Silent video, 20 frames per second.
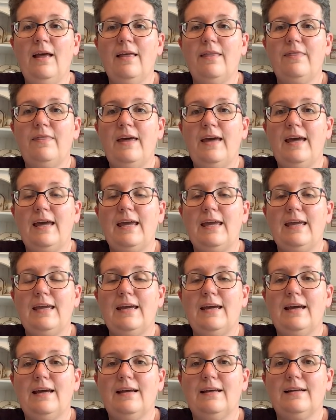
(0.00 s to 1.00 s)

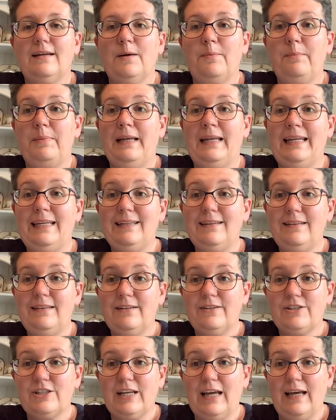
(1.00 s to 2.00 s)
They completed
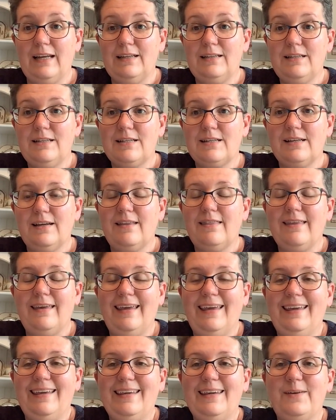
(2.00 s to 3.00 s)
their challenge. I
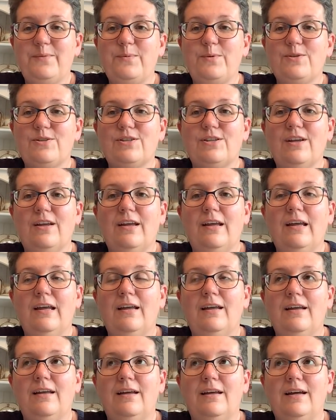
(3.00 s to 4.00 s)
think it was
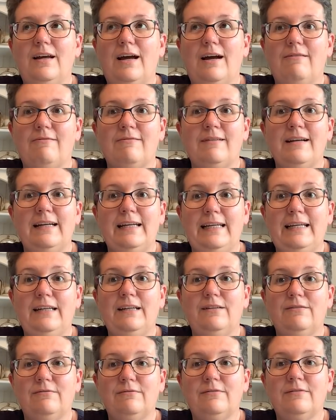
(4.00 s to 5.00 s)
a
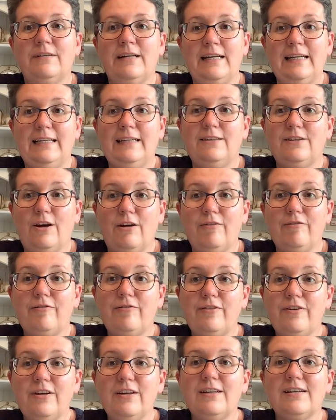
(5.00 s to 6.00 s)
really, really
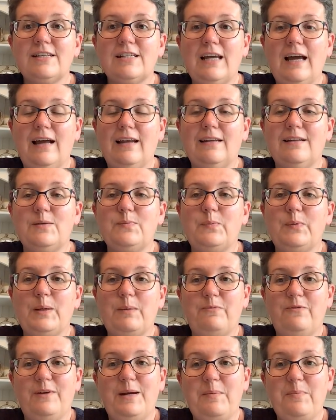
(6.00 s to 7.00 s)
tough challenge, but
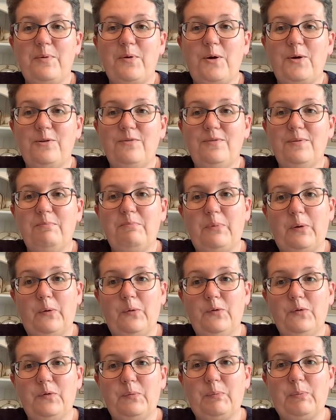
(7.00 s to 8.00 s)
I'm very proud of them
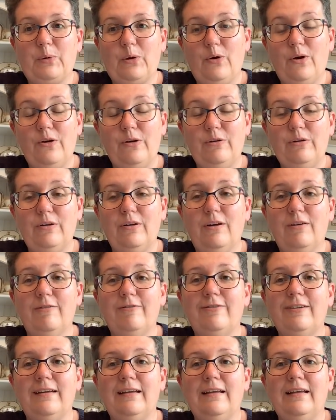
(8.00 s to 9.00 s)
both. Proud
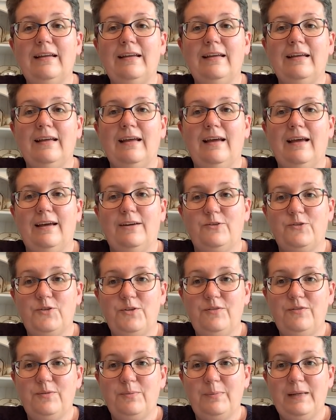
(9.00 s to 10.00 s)
of
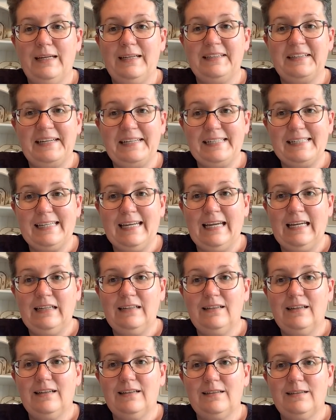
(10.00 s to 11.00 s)
Andrew for being
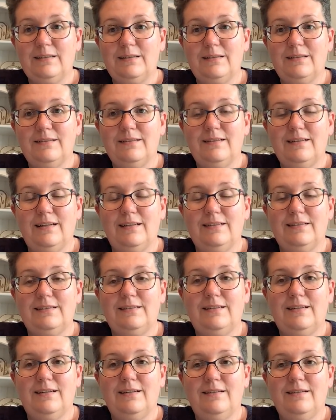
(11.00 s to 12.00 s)
19 and